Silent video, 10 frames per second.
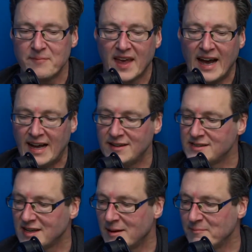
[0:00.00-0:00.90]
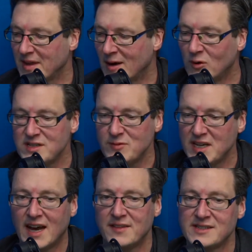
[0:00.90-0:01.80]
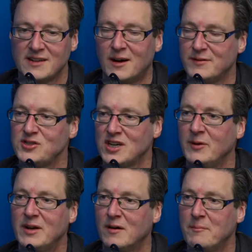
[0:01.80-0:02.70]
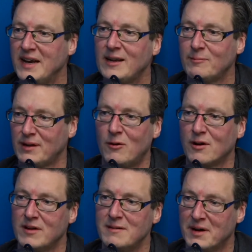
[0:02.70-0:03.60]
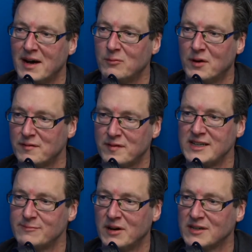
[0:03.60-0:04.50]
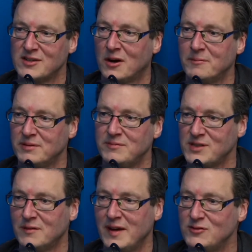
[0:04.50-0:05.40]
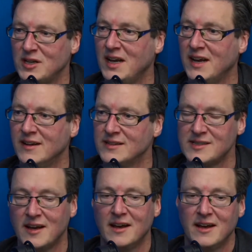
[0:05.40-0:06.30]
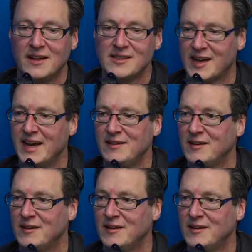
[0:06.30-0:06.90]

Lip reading: And what did we get at the start of the show? We got a big blog written by one of Facebook's top sort of engineers saying that